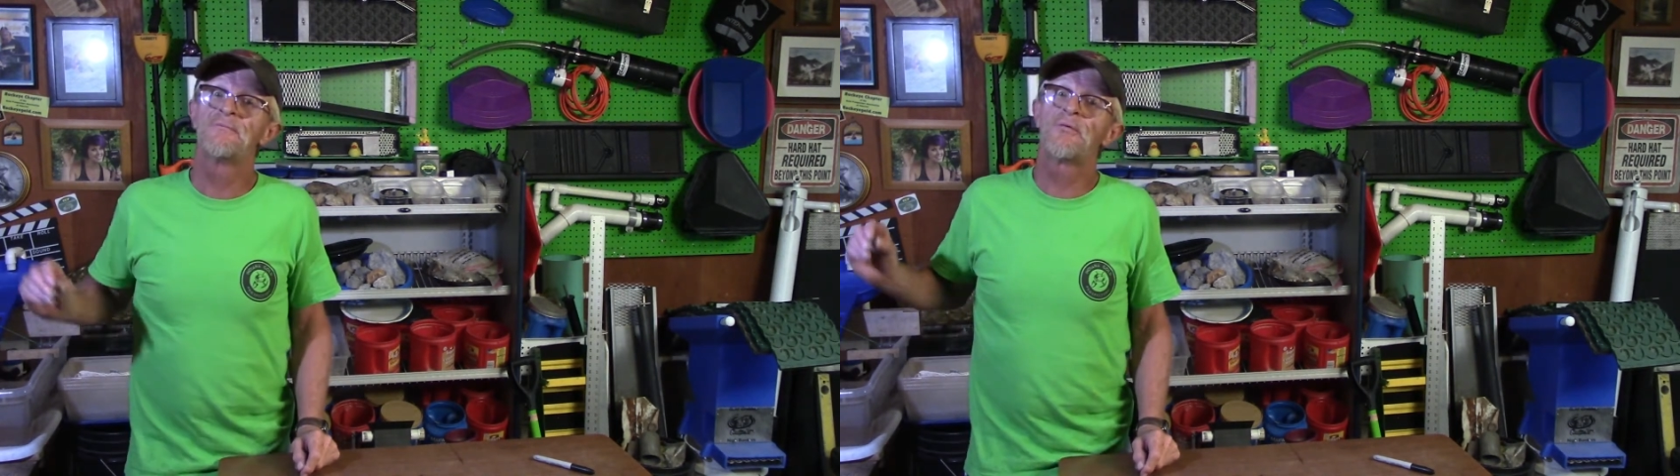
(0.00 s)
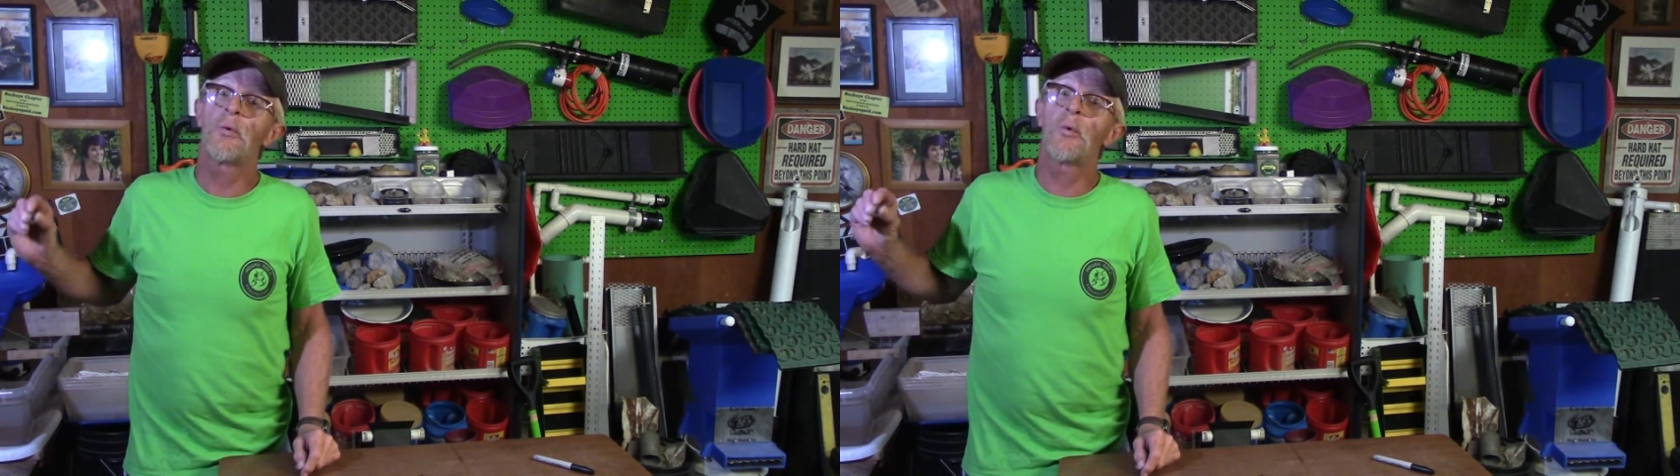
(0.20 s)

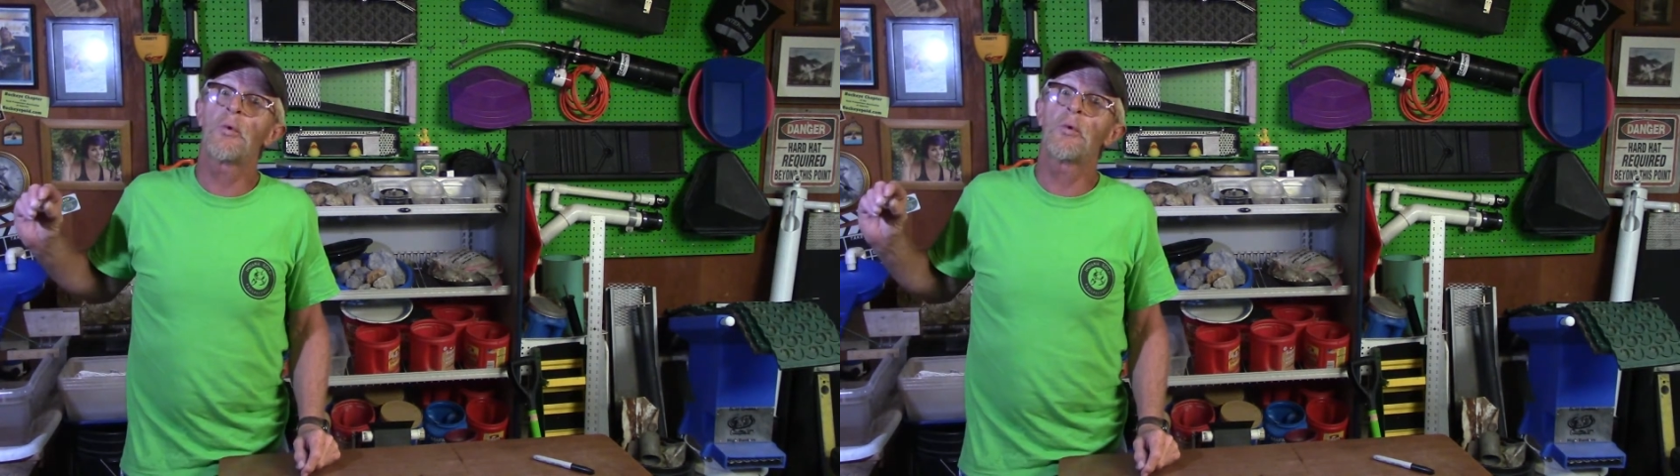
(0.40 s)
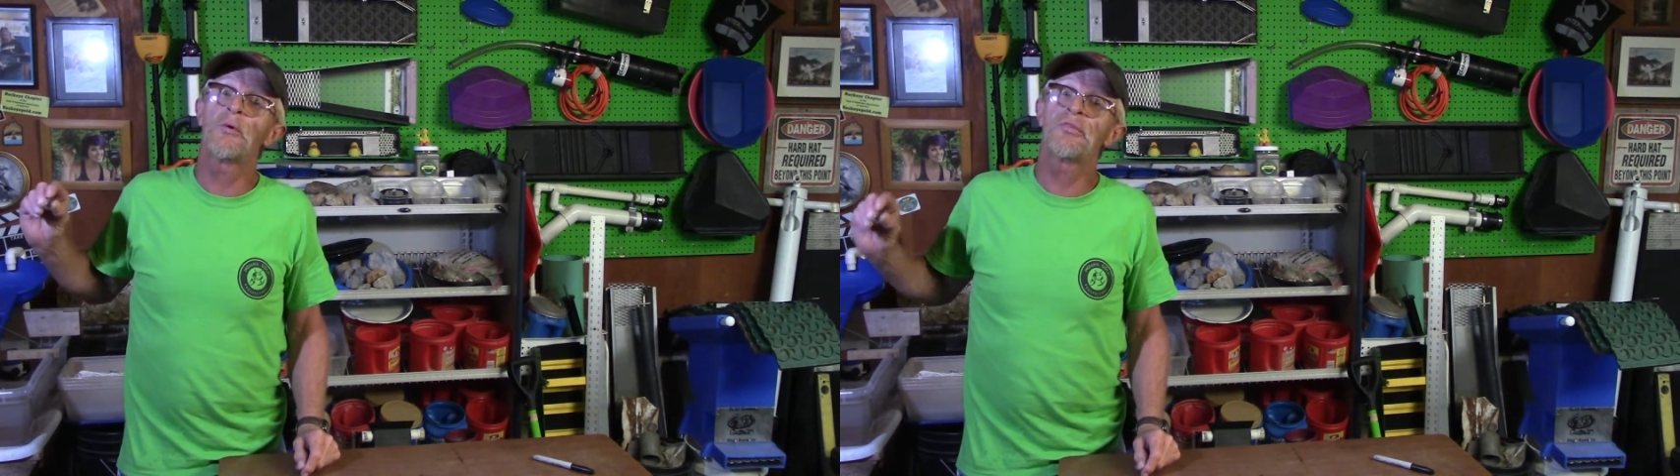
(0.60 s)

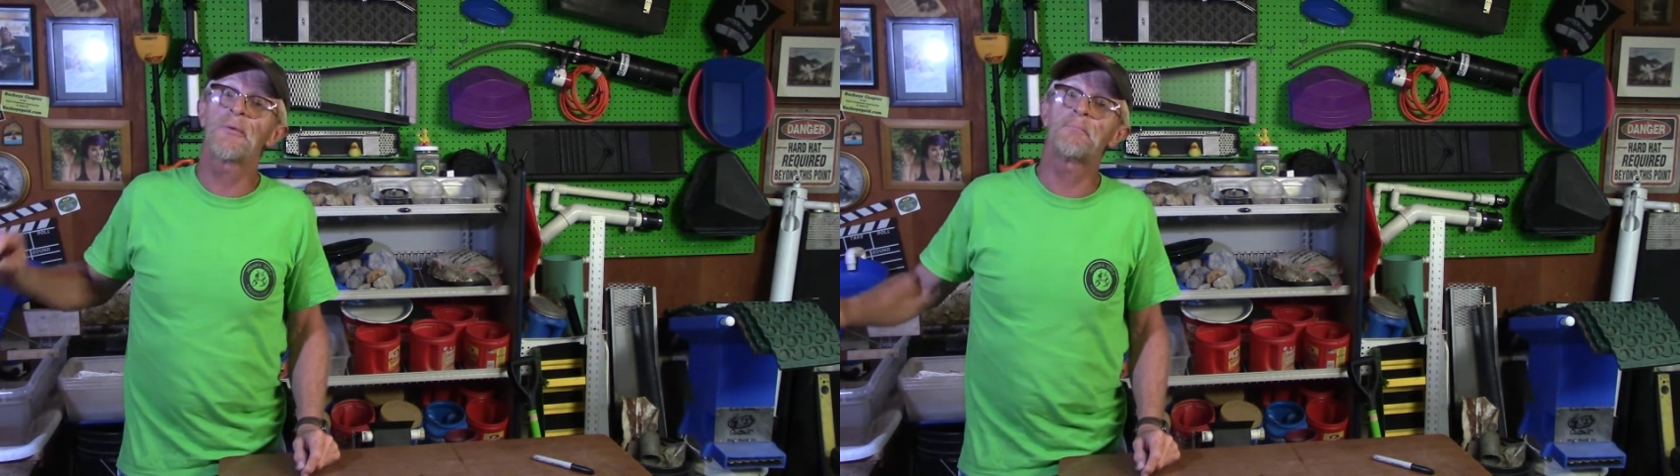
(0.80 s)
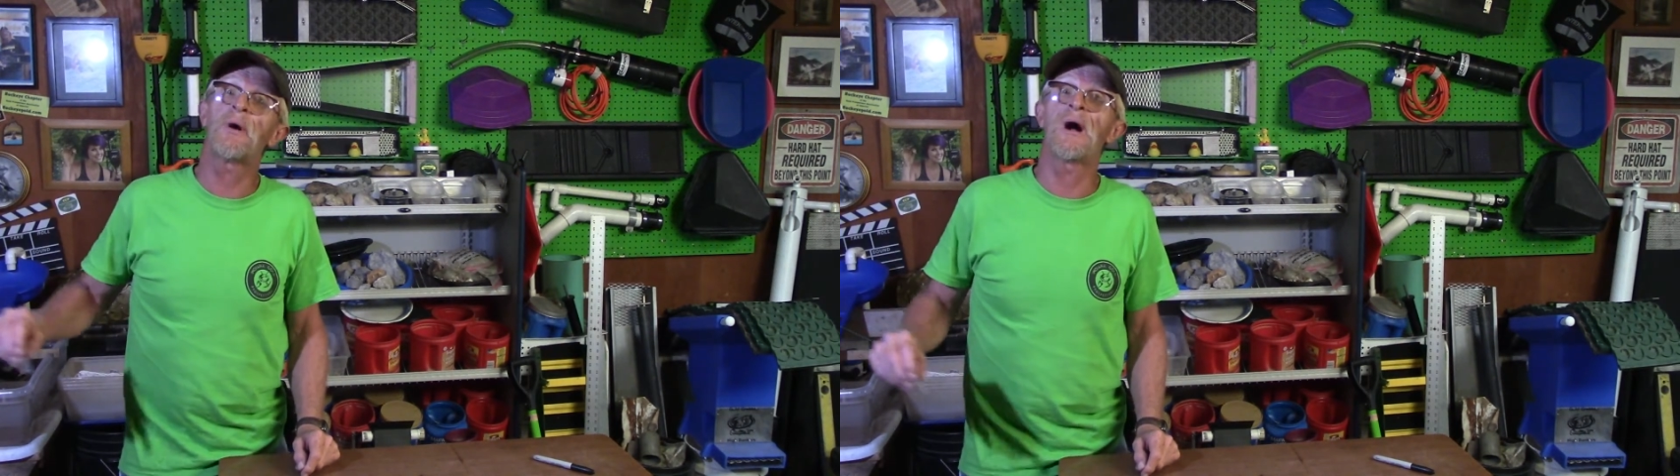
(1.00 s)
for
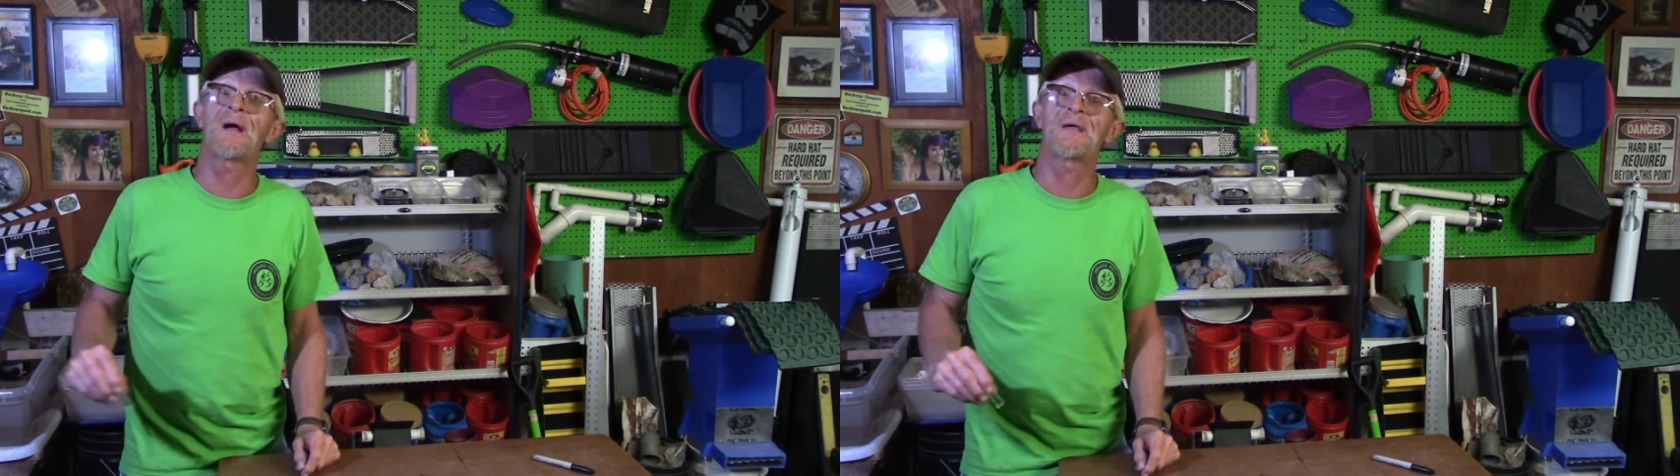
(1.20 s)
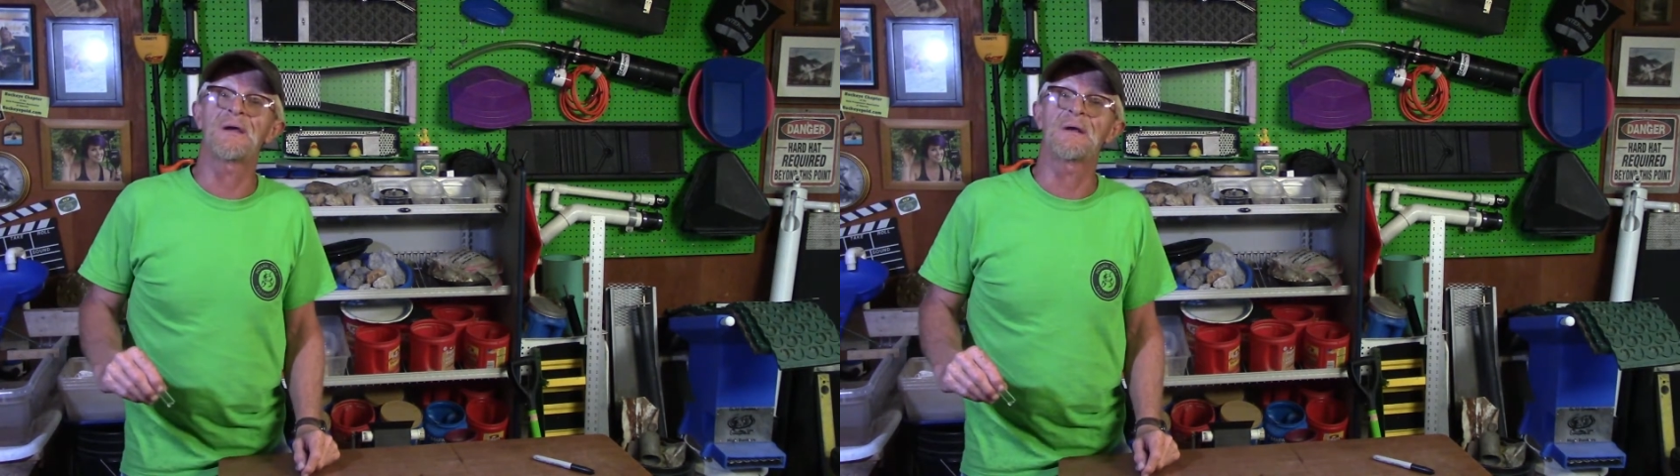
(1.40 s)
the
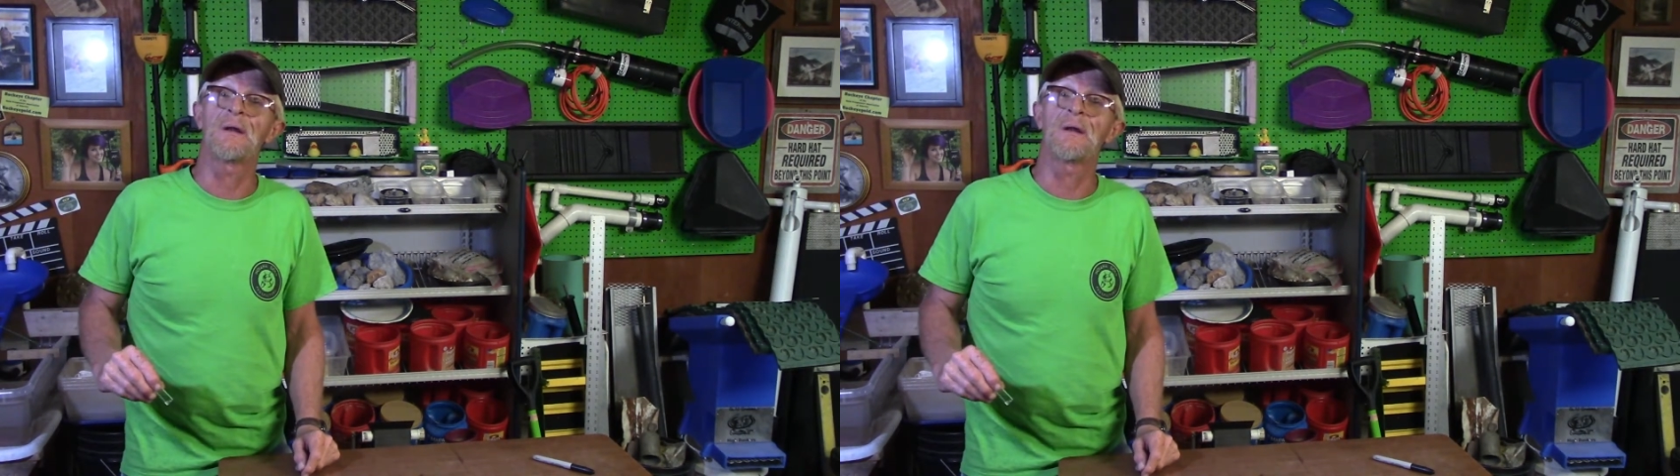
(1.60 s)
pocket